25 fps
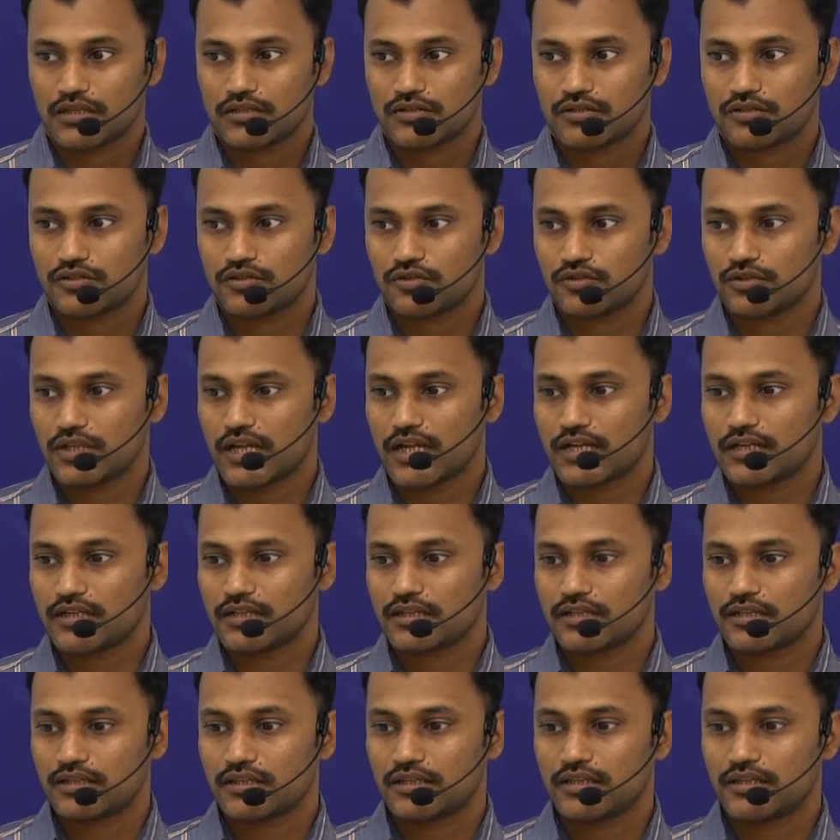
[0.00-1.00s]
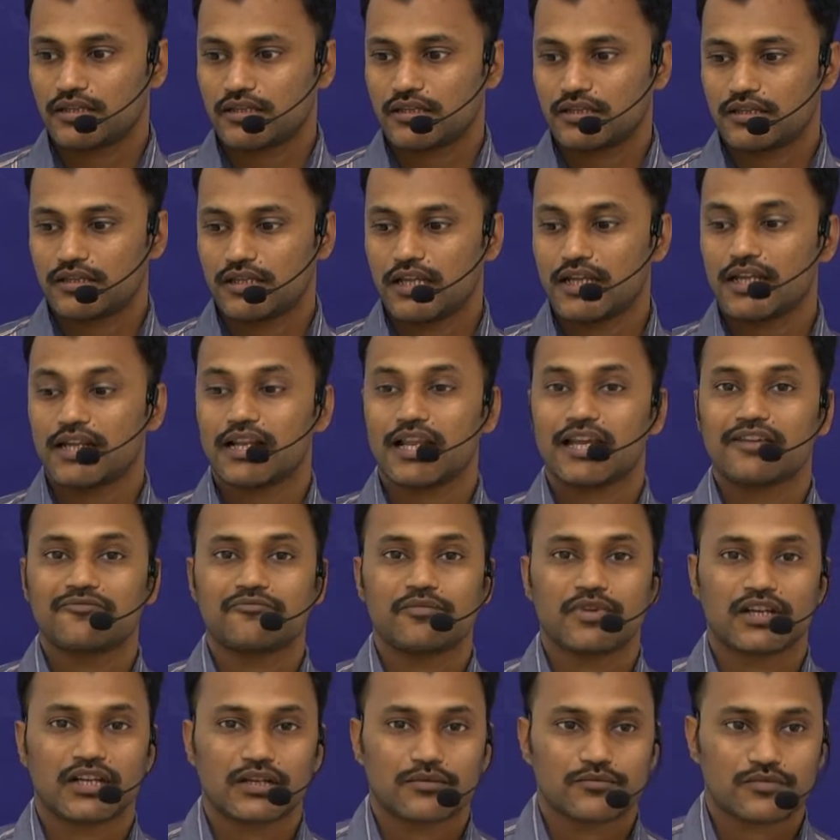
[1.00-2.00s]
so that their life
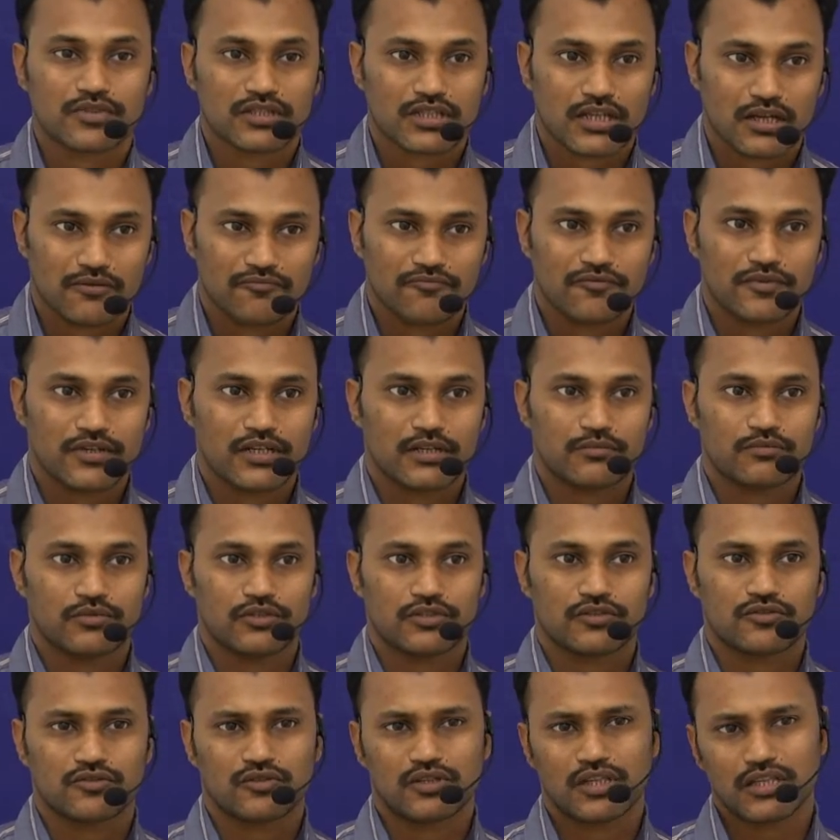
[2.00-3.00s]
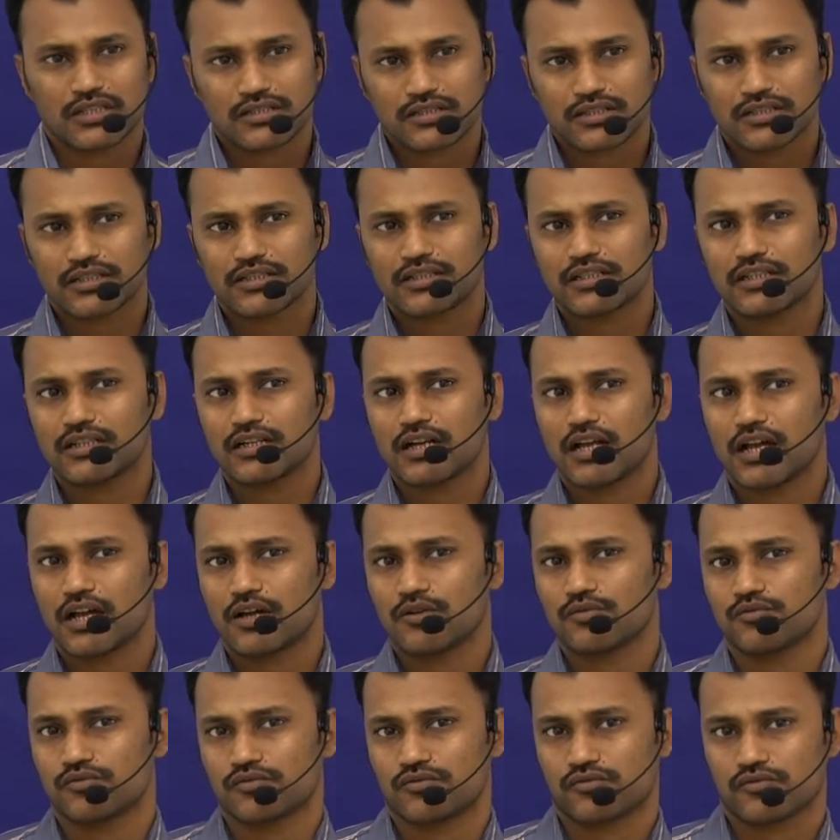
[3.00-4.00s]
becomes comfortable. So this little
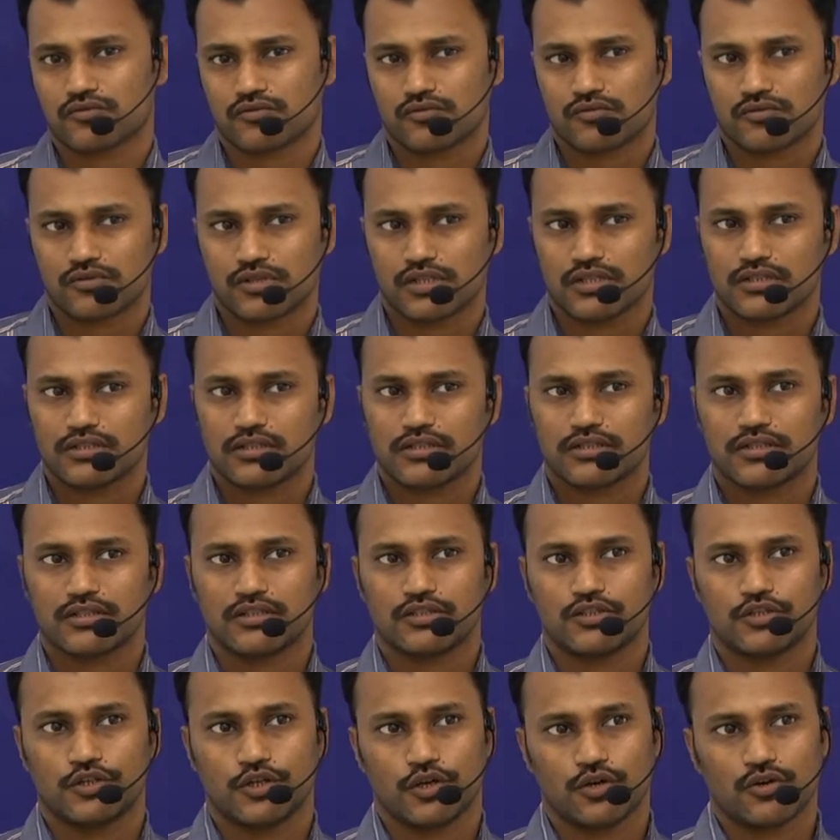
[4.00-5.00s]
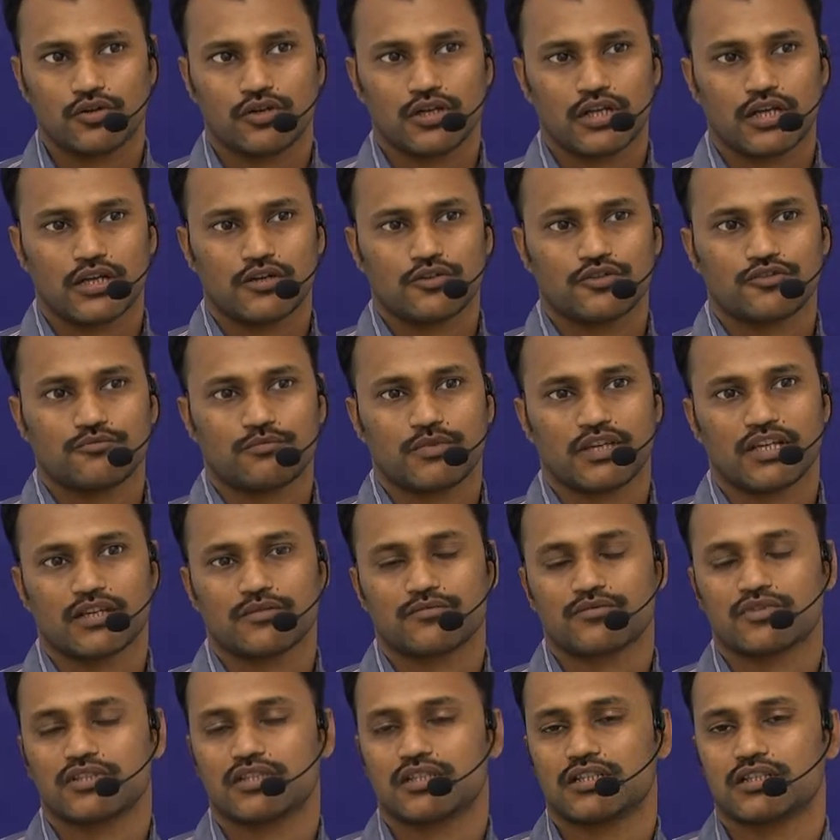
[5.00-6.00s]
house, this little doll house
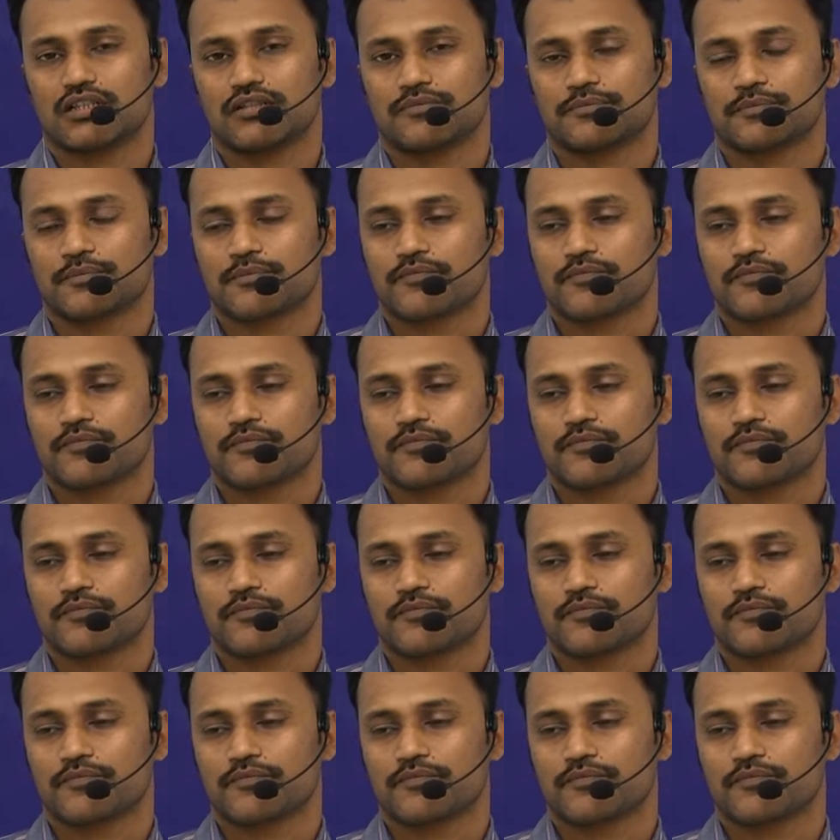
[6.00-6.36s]
becomes the,